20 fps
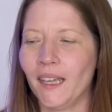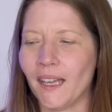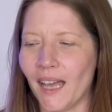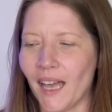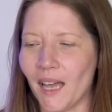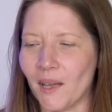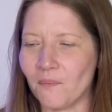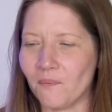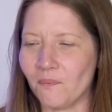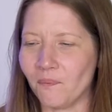
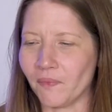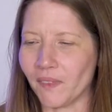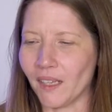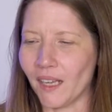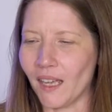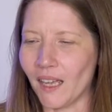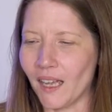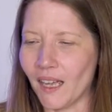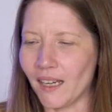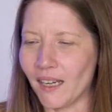
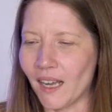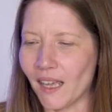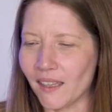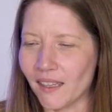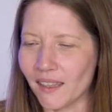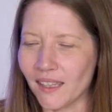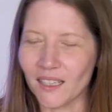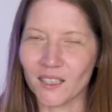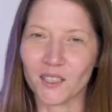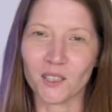Another
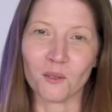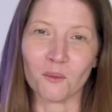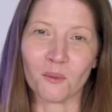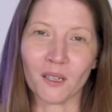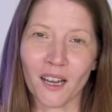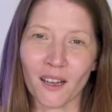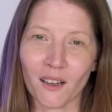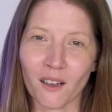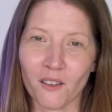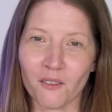thing too,
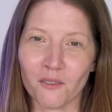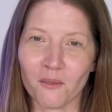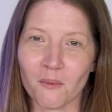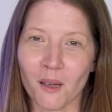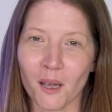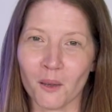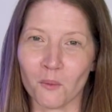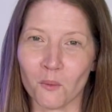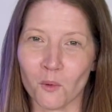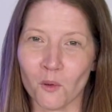when I go for
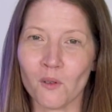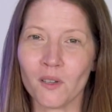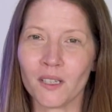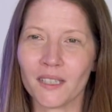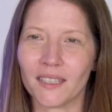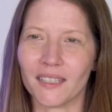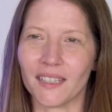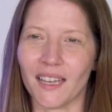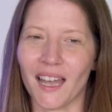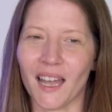my walks,